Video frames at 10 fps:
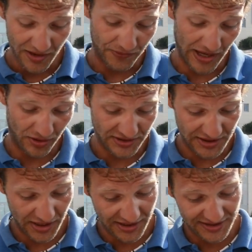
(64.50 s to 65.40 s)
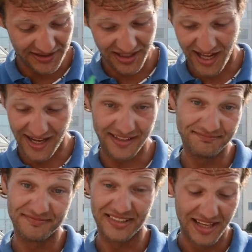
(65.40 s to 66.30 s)
found this
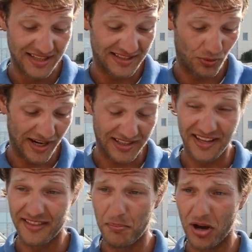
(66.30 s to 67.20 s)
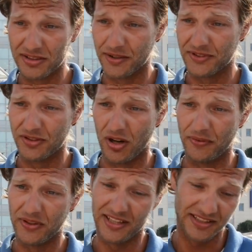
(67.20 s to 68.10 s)
line directly in the mouth of the
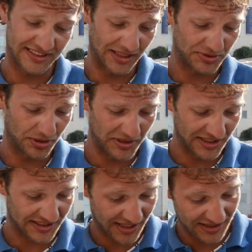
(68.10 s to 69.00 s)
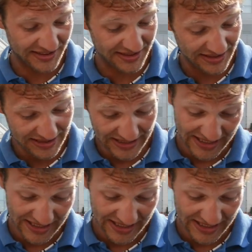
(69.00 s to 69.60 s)
dolphin, and it seems to be that it's